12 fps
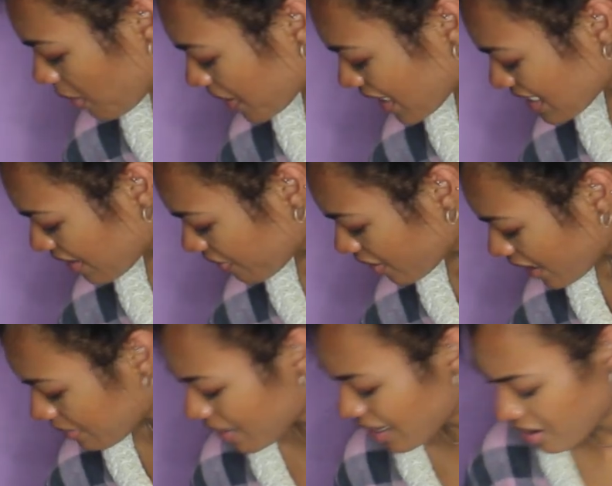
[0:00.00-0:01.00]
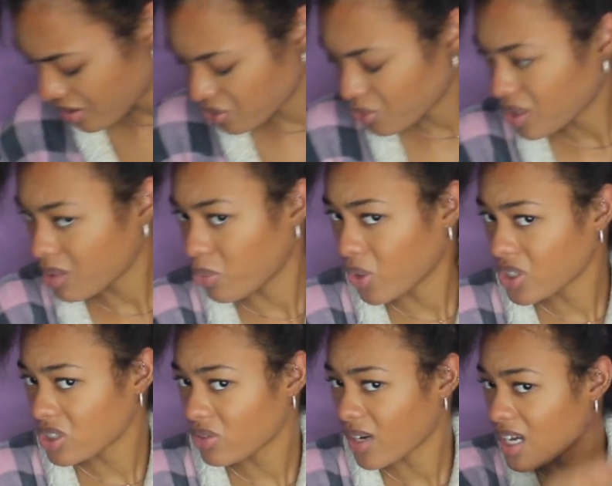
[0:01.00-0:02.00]
And because I feel like my hair is really
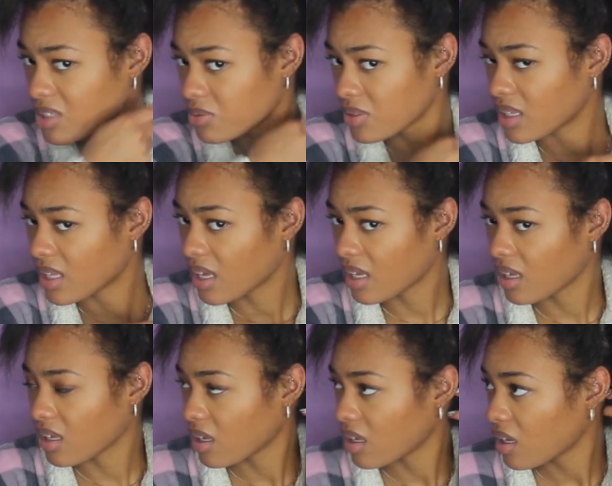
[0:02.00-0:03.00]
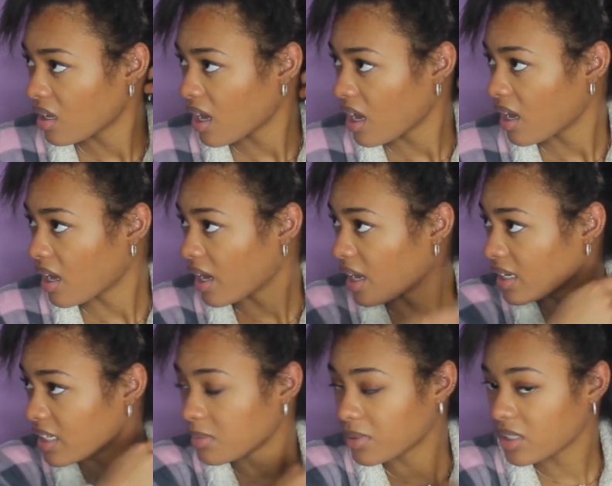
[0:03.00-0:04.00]
moisturized with the
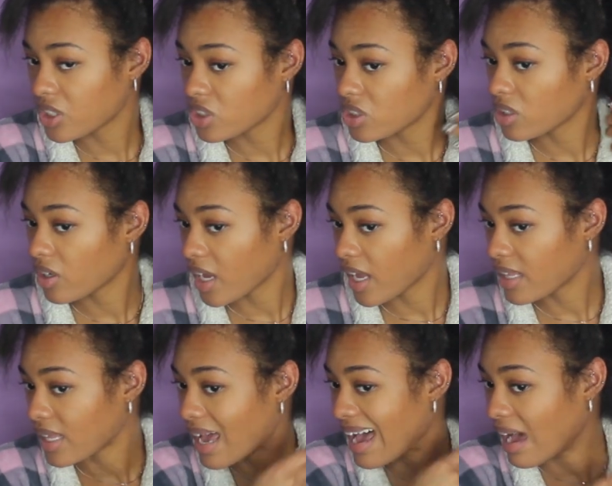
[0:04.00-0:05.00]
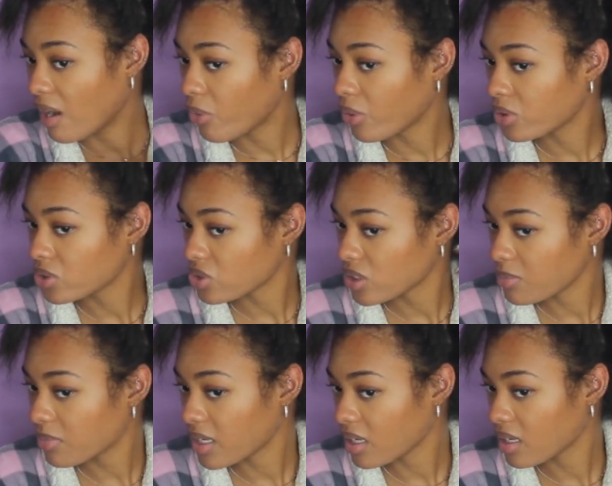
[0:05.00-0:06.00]
deep conditioner and the hot oil
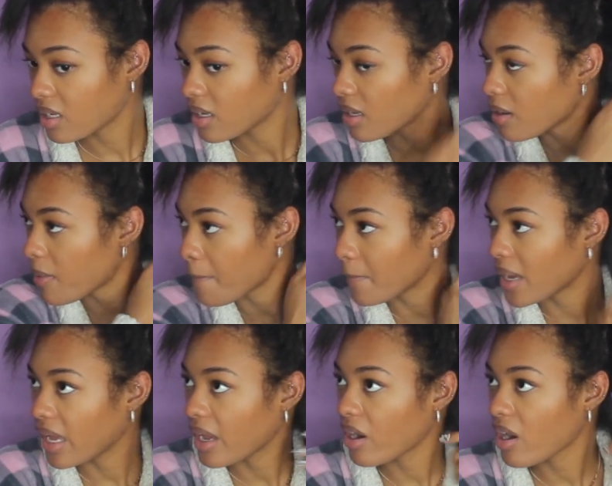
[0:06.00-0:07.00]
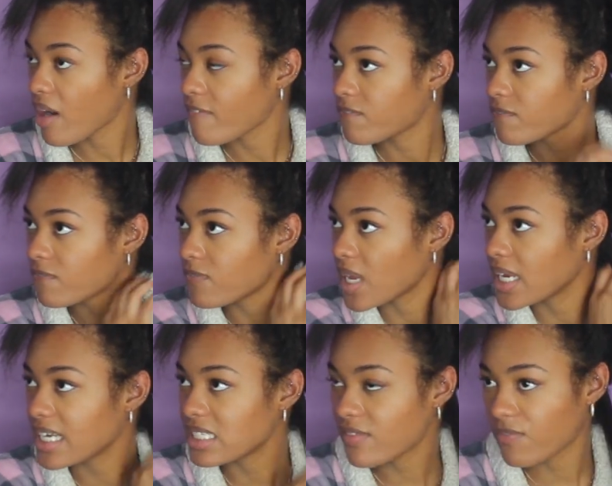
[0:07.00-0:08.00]
treatment, my hair, it
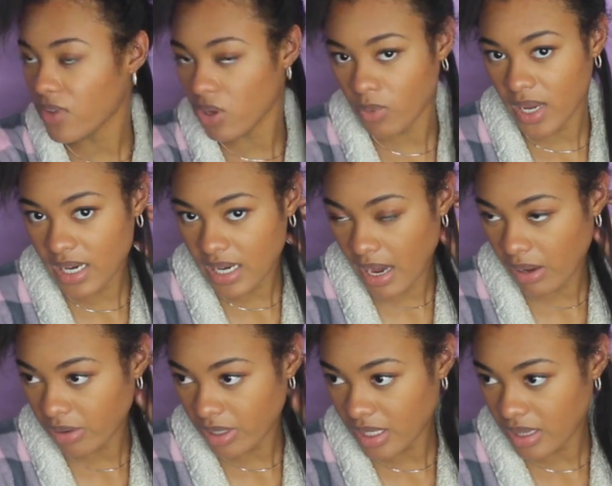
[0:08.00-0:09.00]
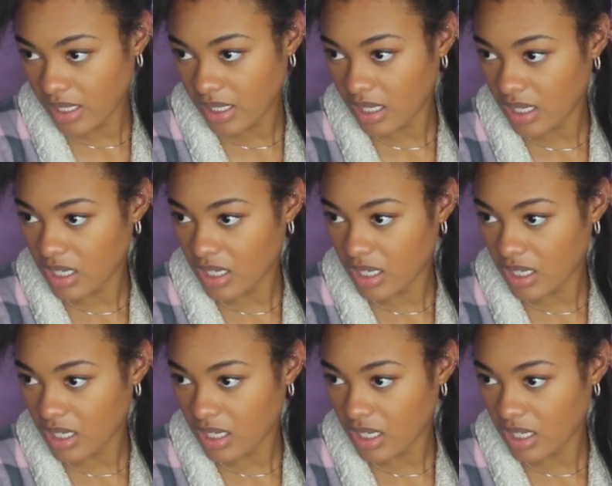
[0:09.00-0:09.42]
doesn't feel weighed down or anything.